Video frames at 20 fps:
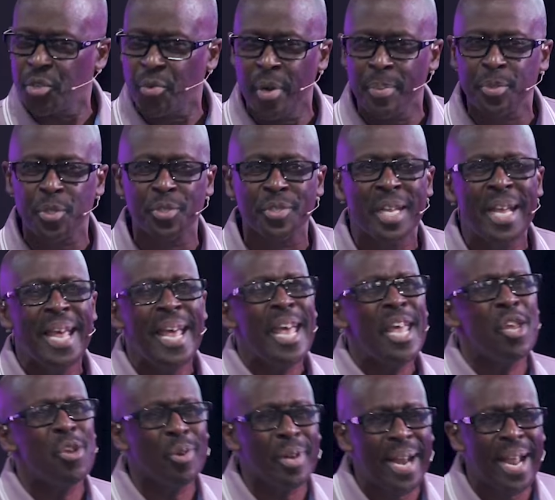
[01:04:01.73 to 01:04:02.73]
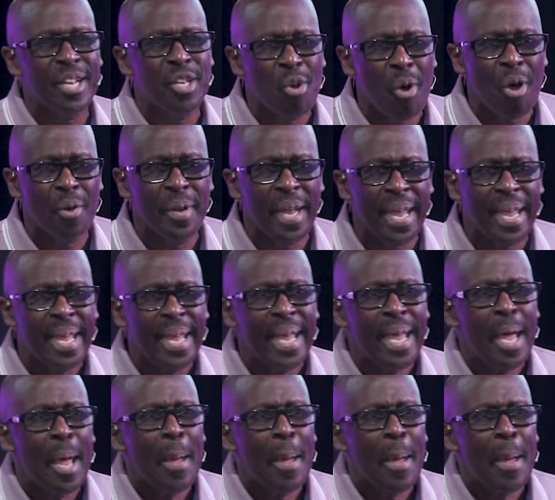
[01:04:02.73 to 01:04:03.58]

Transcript: scriptures. You know what I do all day?